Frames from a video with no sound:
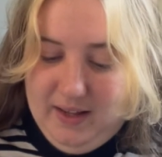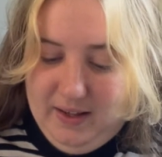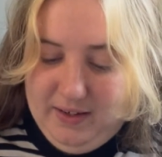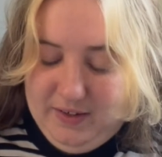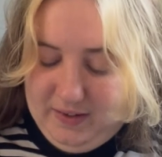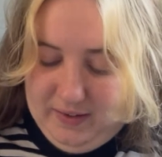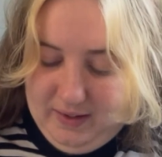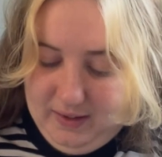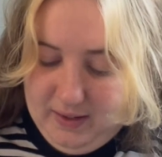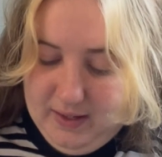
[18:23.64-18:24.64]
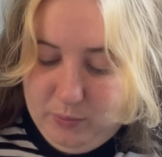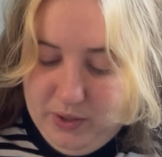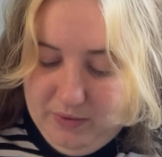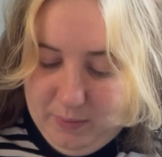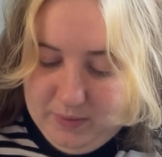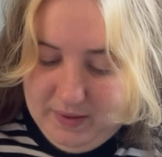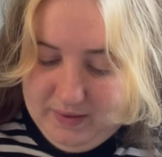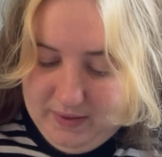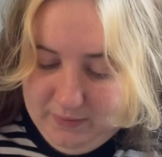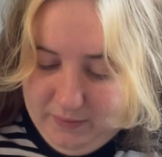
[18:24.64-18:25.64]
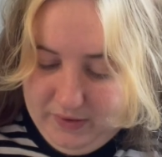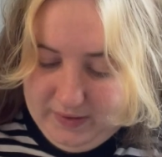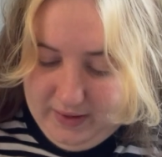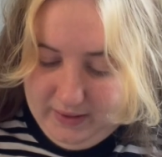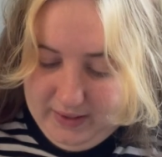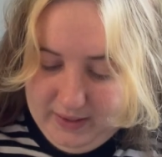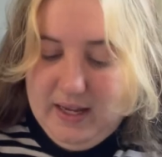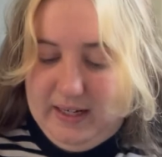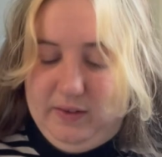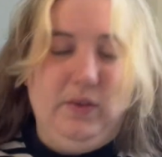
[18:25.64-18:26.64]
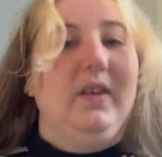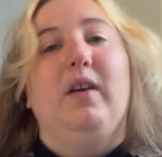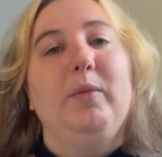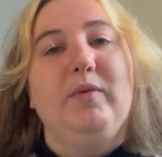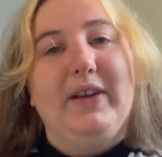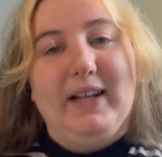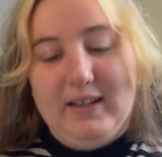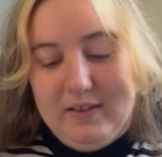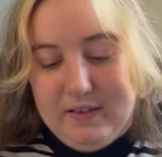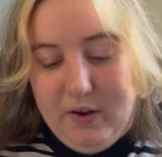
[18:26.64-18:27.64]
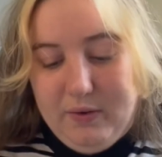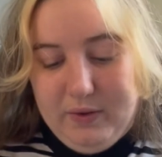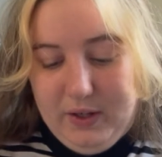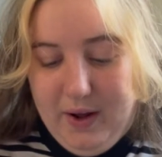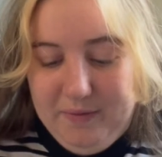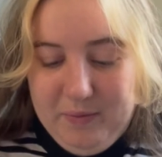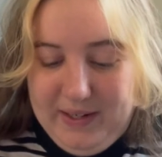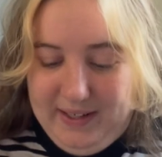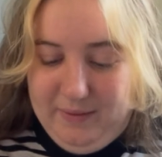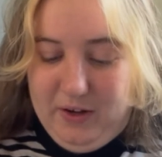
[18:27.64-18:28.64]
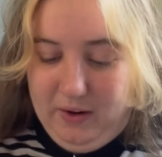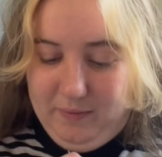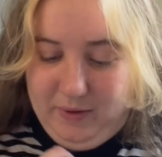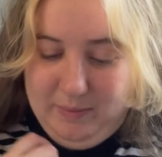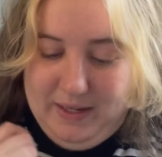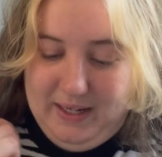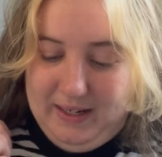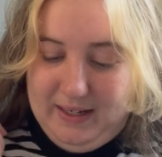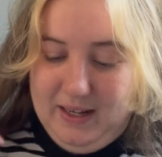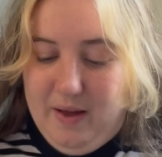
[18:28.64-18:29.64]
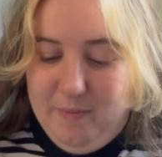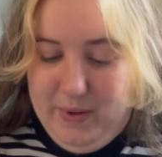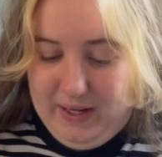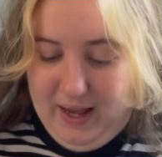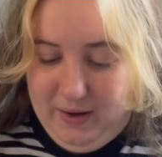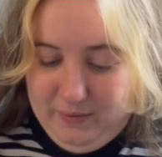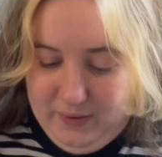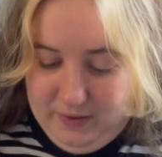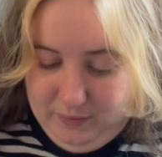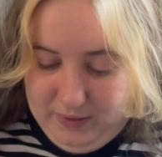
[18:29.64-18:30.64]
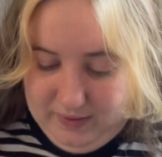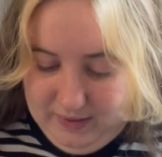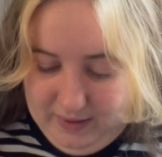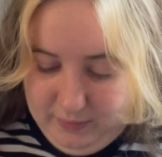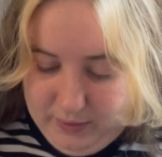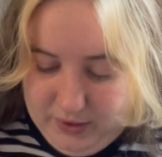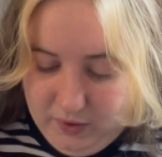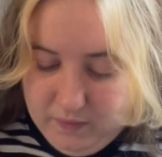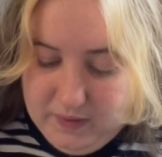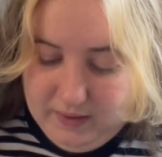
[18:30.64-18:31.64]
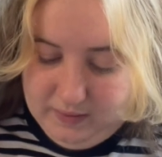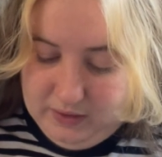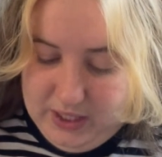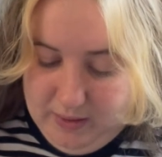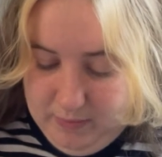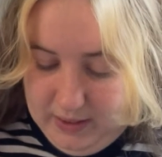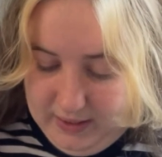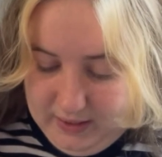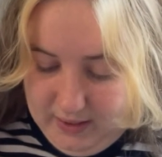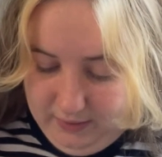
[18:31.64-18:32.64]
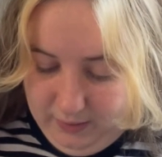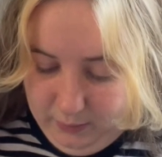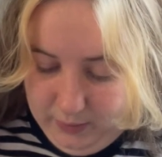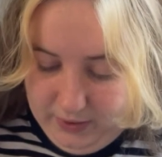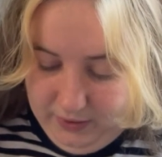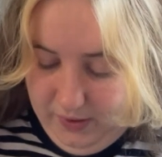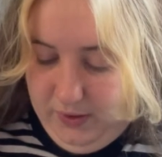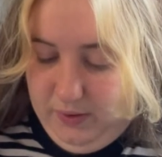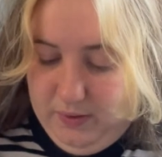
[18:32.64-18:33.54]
Just because like pretty representative of just how like exhausted I've been feeling. So, you know, I haven't really done very many like big outfits recently, which obviously is a shame, but like, I don't know, what can you do?